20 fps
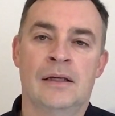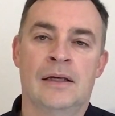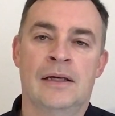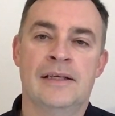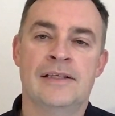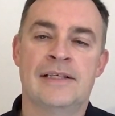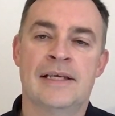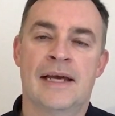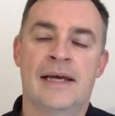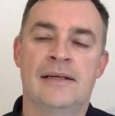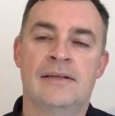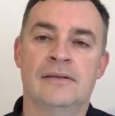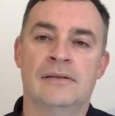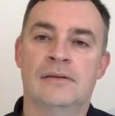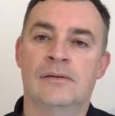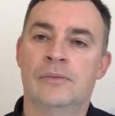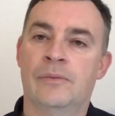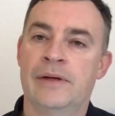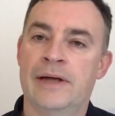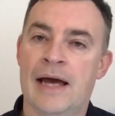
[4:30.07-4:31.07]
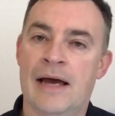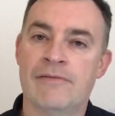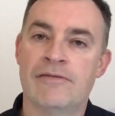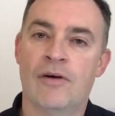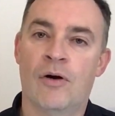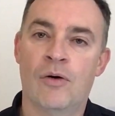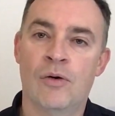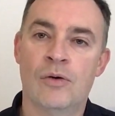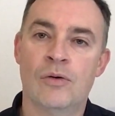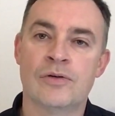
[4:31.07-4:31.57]
He said, "We
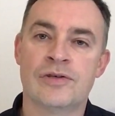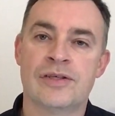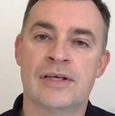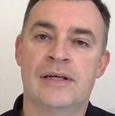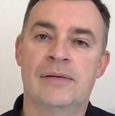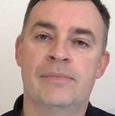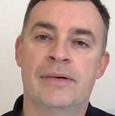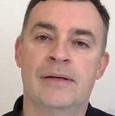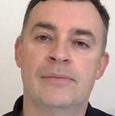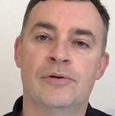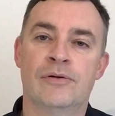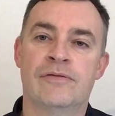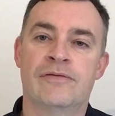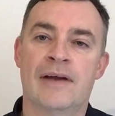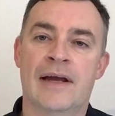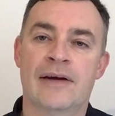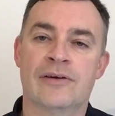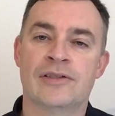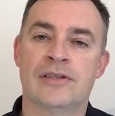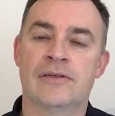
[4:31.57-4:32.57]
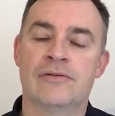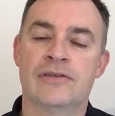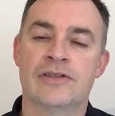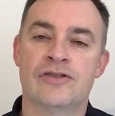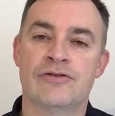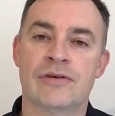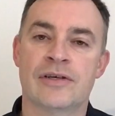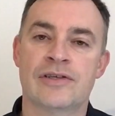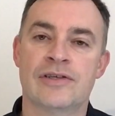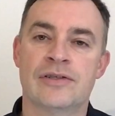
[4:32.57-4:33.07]
have all seen people flouting
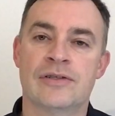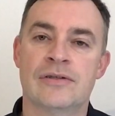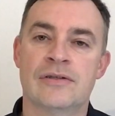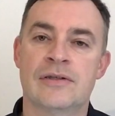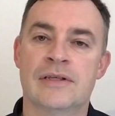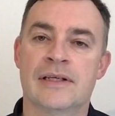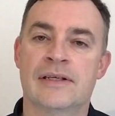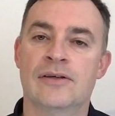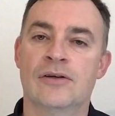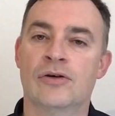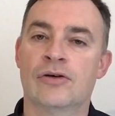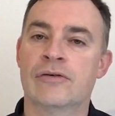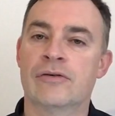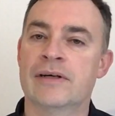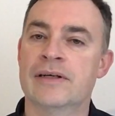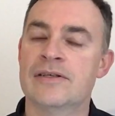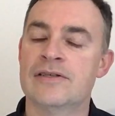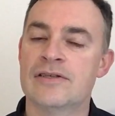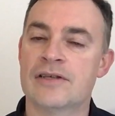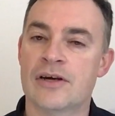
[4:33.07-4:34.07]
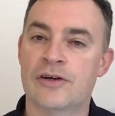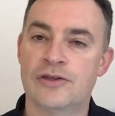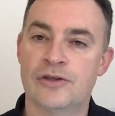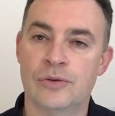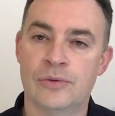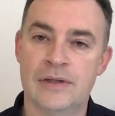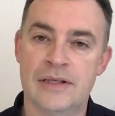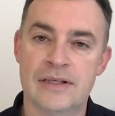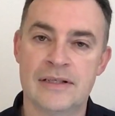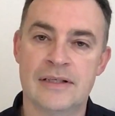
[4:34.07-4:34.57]
restrictions, ignoring
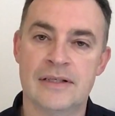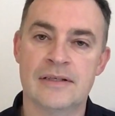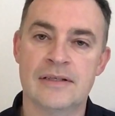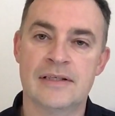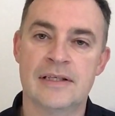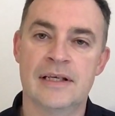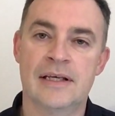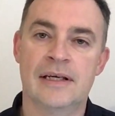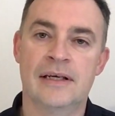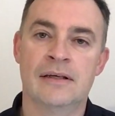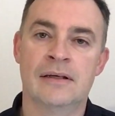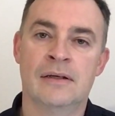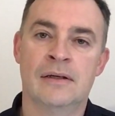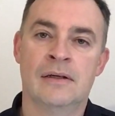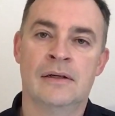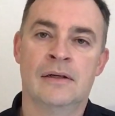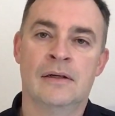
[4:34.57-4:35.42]
social distancing,